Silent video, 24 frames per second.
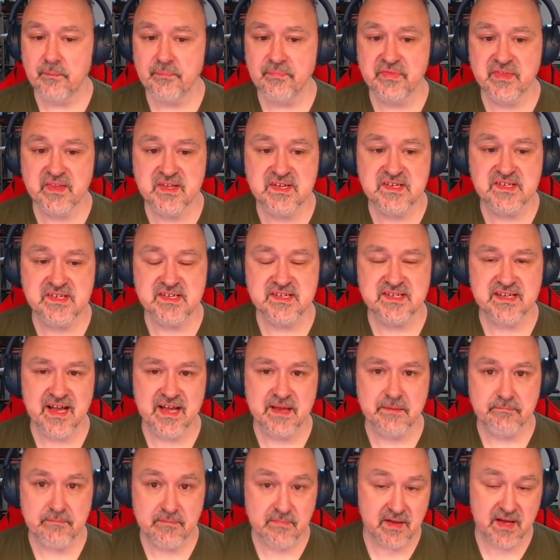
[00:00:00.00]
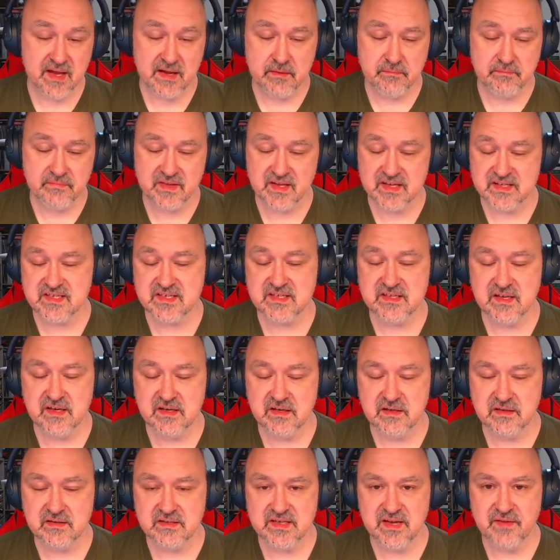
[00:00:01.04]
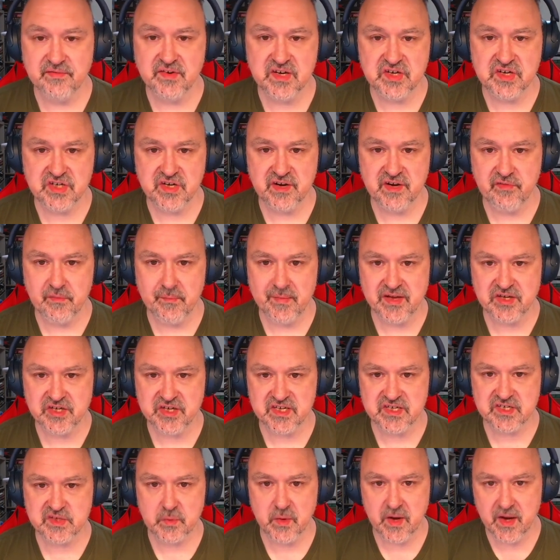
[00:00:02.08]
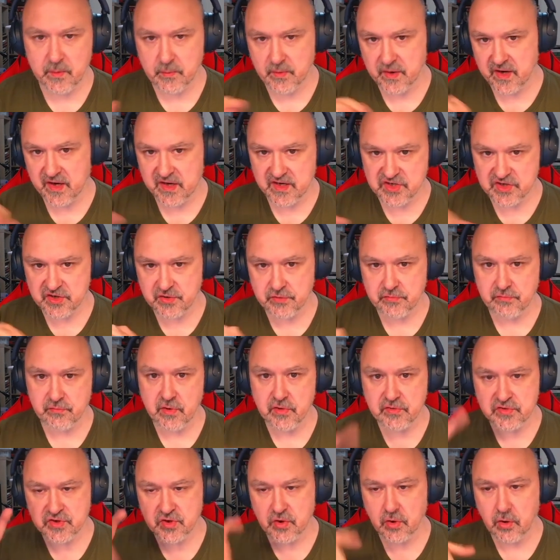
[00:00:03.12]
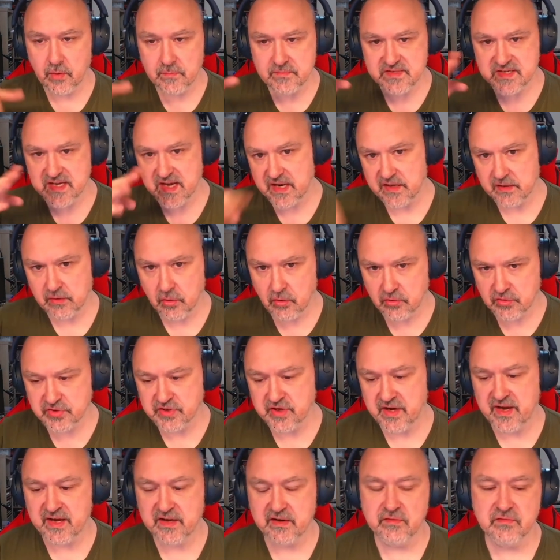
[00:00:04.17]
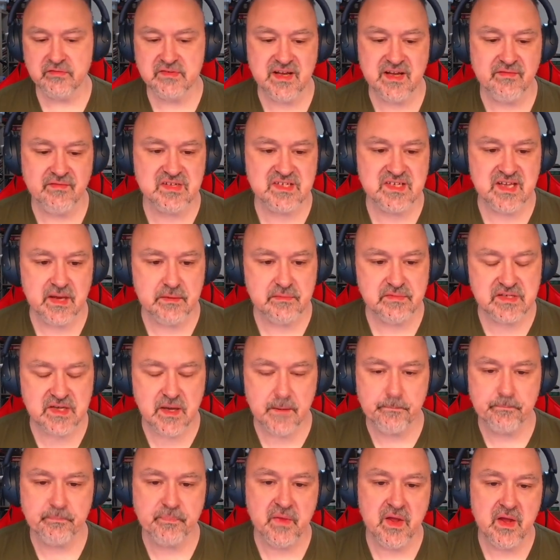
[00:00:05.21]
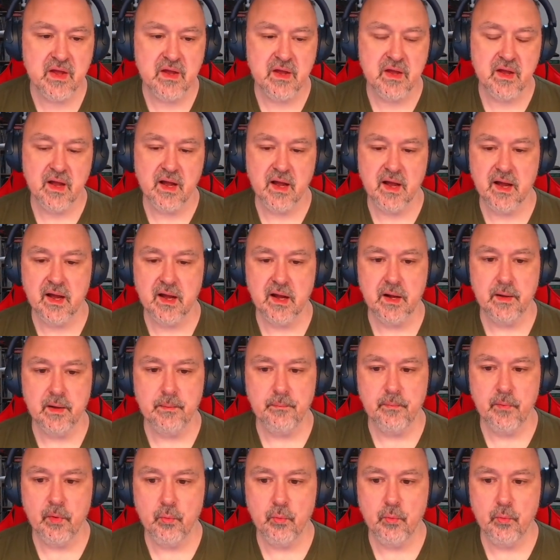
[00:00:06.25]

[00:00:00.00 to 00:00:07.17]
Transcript: This is a, that's the definition of a magic square, where each of the rows, columns, and long diagonals have the same sum. There's